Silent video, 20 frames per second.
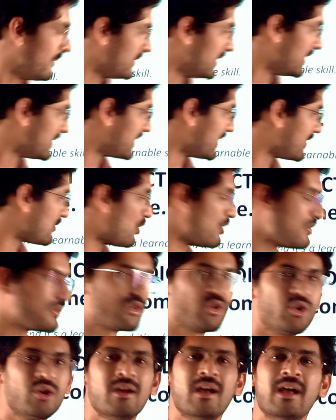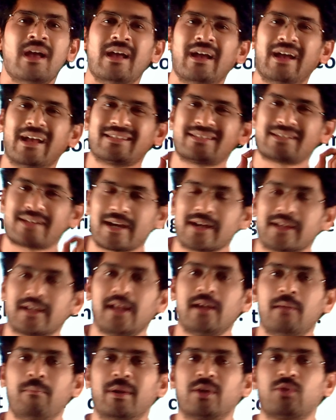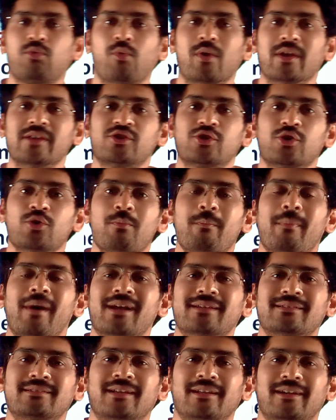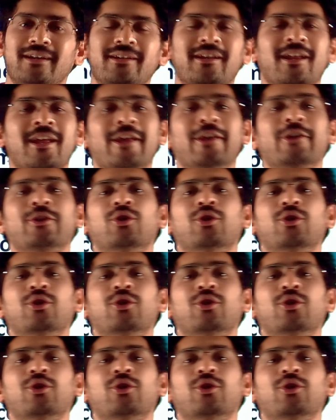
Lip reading: this is also a struggle, but once you master it,